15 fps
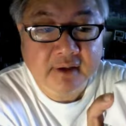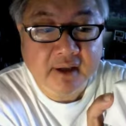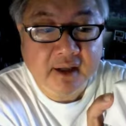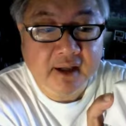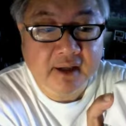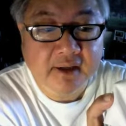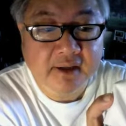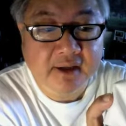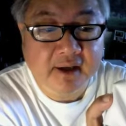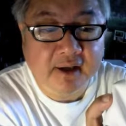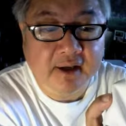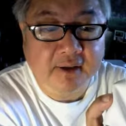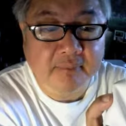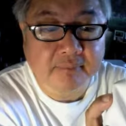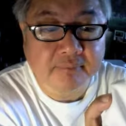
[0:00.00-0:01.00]
And
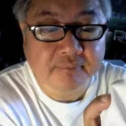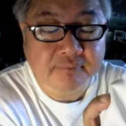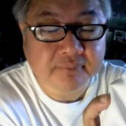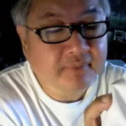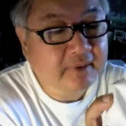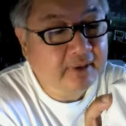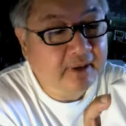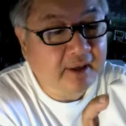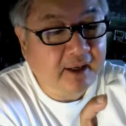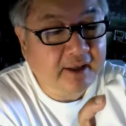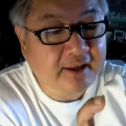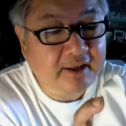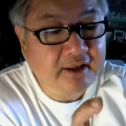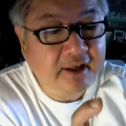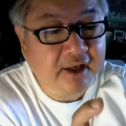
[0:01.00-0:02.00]
I
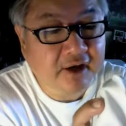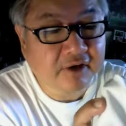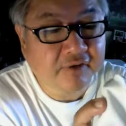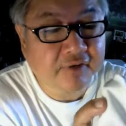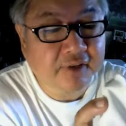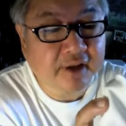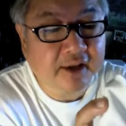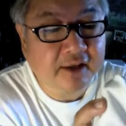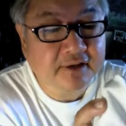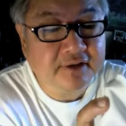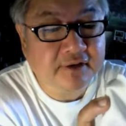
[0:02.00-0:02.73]
didn't care for that.